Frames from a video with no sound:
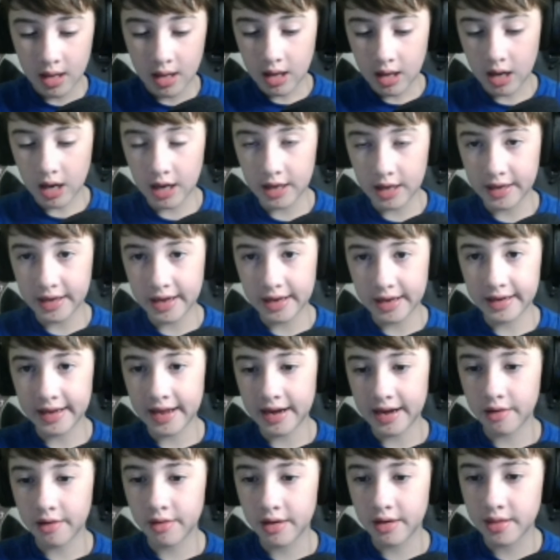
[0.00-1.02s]
You could
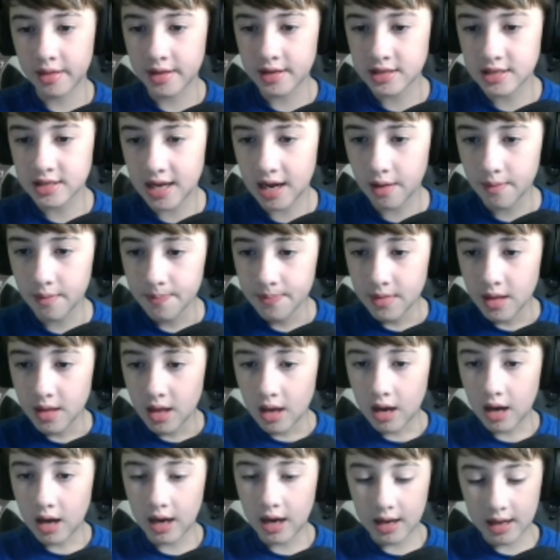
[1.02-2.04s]
get rid of this now.
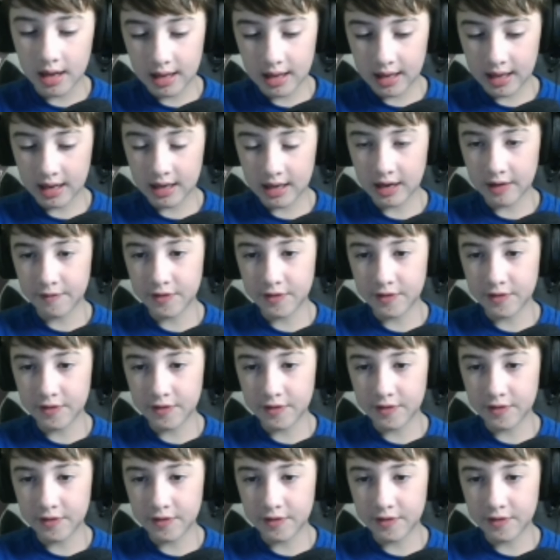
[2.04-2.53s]
And